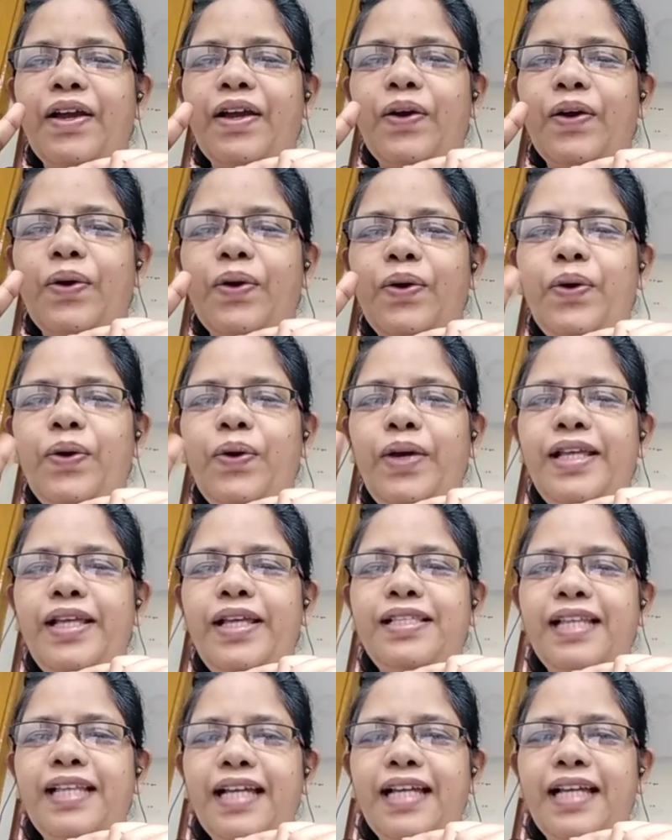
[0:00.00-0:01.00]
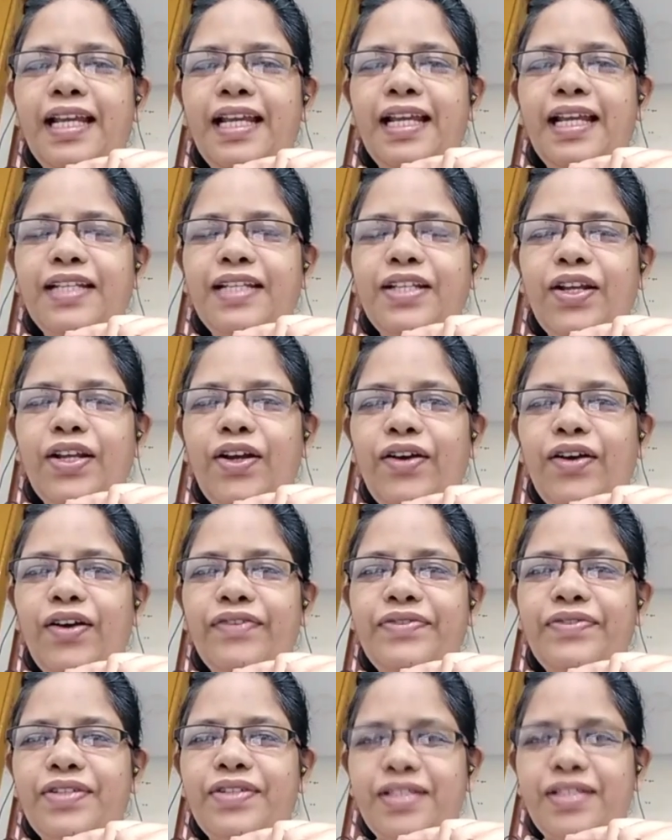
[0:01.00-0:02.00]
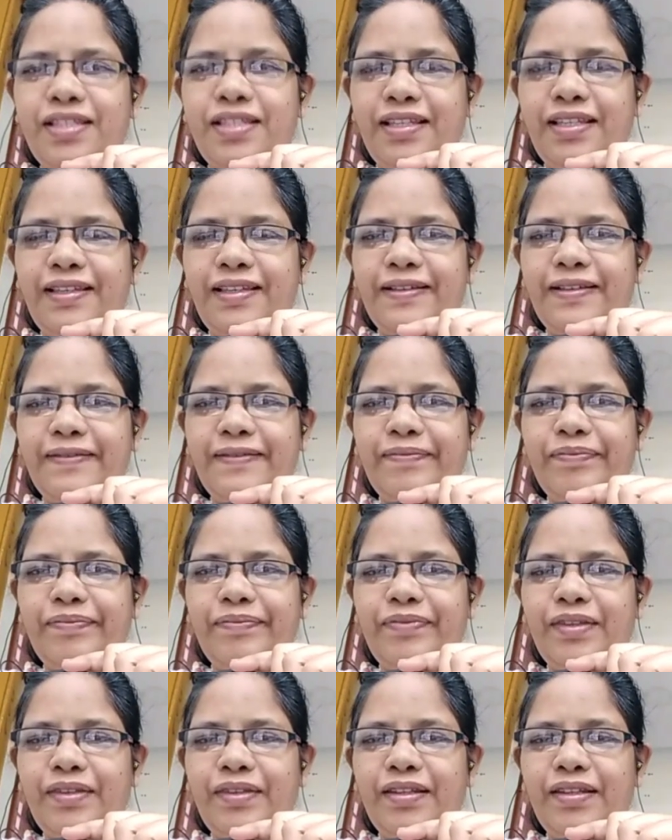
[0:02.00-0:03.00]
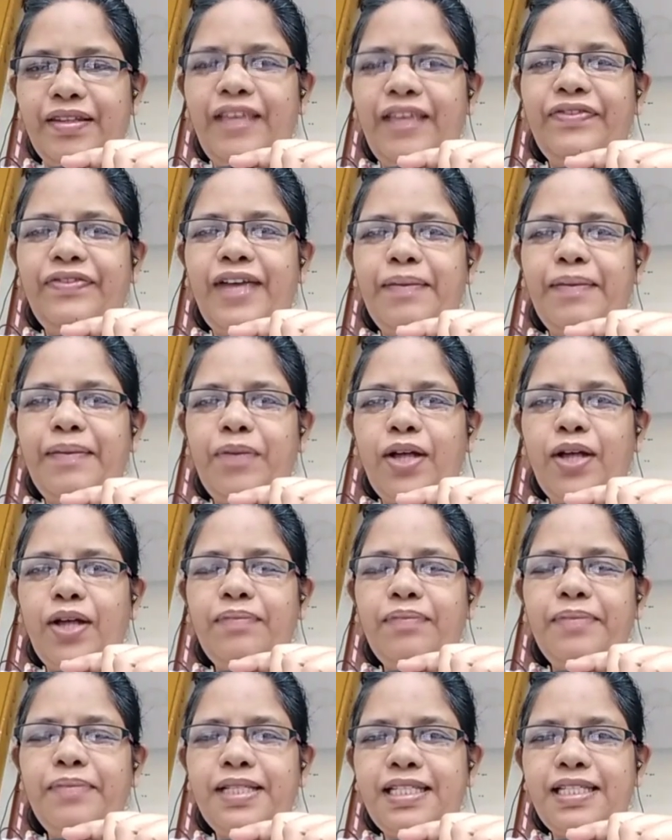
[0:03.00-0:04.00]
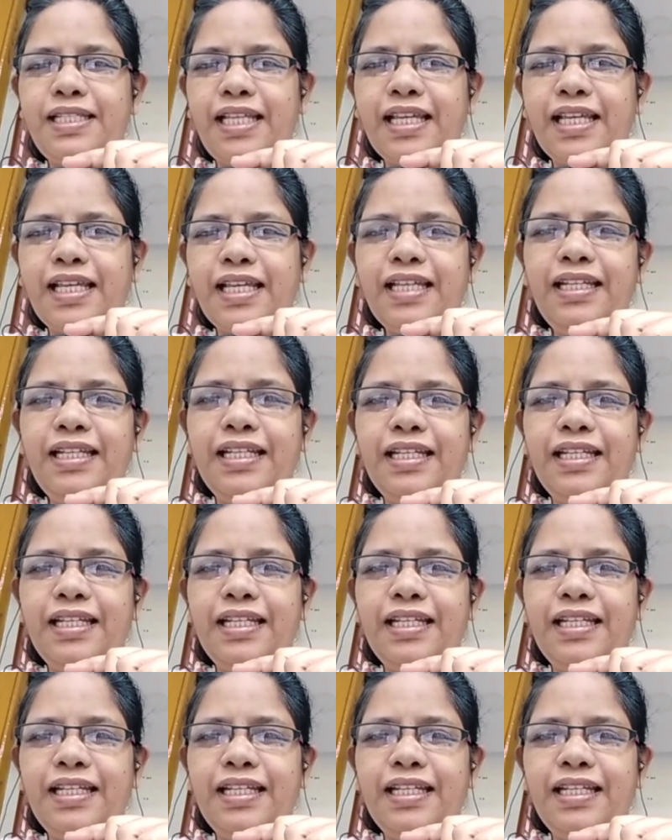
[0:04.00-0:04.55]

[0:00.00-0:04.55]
Who is the collector of Trichy? If I'm not mistaken, it